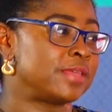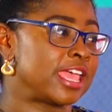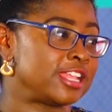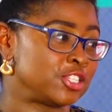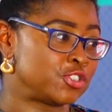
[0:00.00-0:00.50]
can
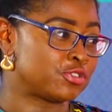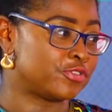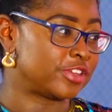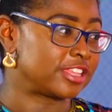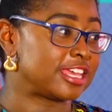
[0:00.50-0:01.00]
be
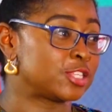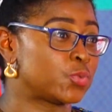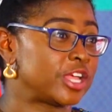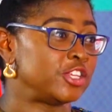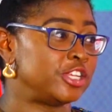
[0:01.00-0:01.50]
catastrophic.
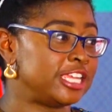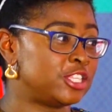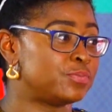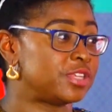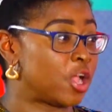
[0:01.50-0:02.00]
That's why you
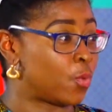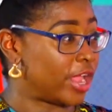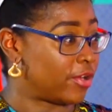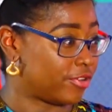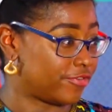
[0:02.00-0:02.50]
need to be
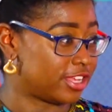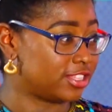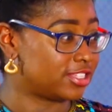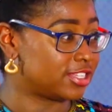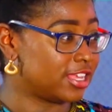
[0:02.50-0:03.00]
aware of
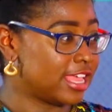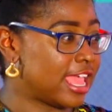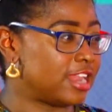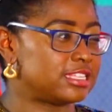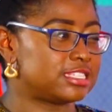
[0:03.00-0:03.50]
it.
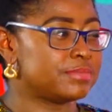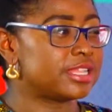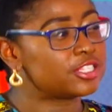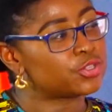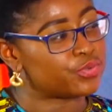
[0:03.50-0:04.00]
And it's
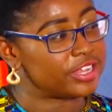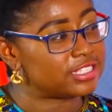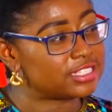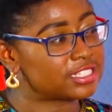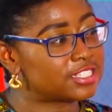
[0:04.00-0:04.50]
similar to
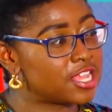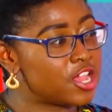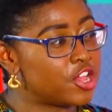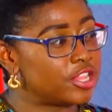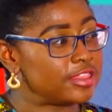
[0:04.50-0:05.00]
risks.
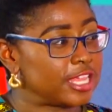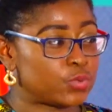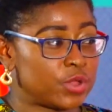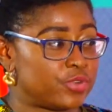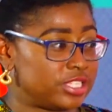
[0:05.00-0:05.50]

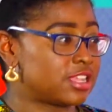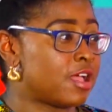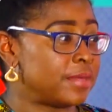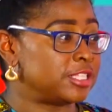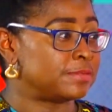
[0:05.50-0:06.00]
That's where risks
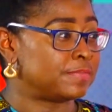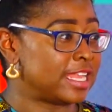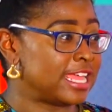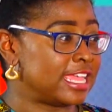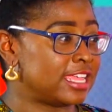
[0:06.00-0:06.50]
come into
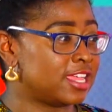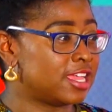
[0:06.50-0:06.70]
play.